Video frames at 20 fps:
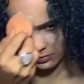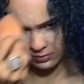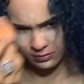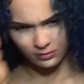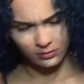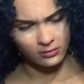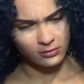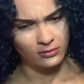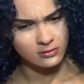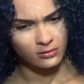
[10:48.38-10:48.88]

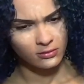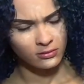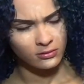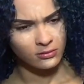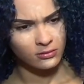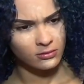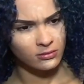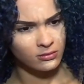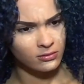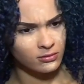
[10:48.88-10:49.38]

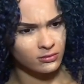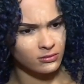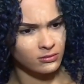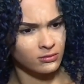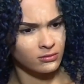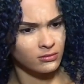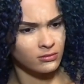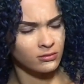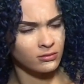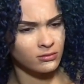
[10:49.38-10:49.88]

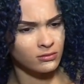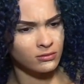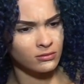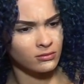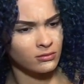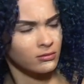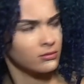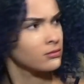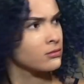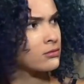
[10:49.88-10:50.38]

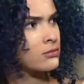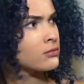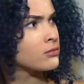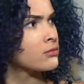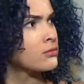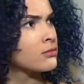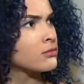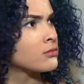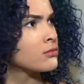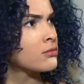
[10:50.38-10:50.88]

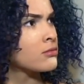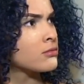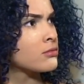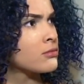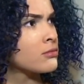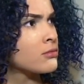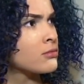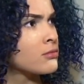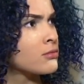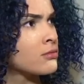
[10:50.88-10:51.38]

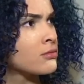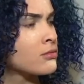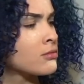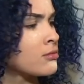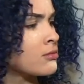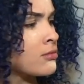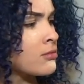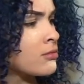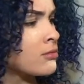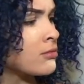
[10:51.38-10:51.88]

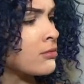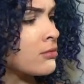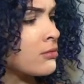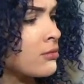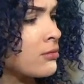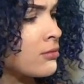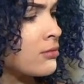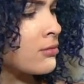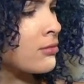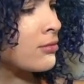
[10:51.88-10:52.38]

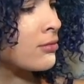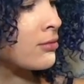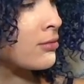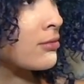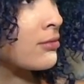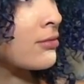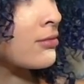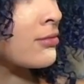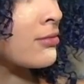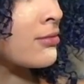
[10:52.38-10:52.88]

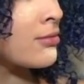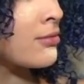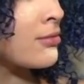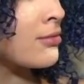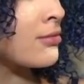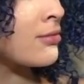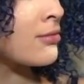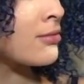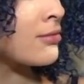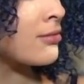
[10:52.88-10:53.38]

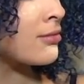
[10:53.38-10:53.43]
(not speaking)